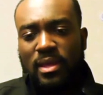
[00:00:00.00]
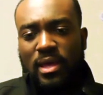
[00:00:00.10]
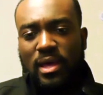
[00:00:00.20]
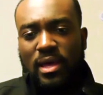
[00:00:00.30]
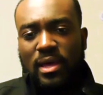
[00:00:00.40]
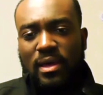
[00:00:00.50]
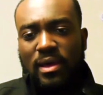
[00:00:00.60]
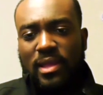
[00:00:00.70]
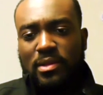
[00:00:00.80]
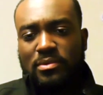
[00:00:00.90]

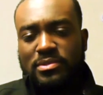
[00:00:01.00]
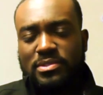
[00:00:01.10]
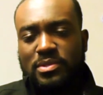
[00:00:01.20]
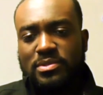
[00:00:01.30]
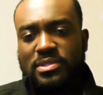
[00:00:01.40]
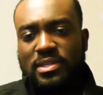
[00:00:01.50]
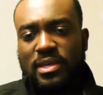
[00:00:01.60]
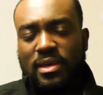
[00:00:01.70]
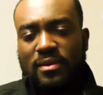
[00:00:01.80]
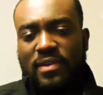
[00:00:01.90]
I know Susie
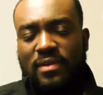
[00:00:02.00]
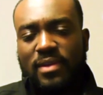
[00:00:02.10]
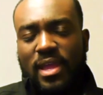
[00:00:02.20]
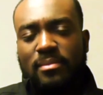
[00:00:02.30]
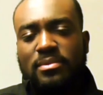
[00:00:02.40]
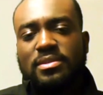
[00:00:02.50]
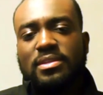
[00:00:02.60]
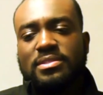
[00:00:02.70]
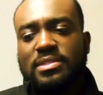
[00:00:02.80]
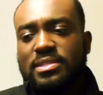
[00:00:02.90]
Favor
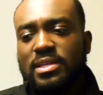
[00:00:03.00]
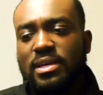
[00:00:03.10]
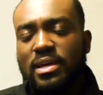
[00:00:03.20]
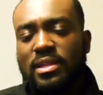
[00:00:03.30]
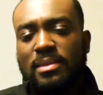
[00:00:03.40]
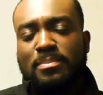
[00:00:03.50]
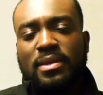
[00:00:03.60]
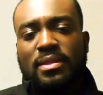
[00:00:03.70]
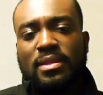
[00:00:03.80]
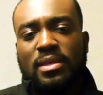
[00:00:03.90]
Hamilton, she's an
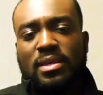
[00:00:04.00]
Olympian.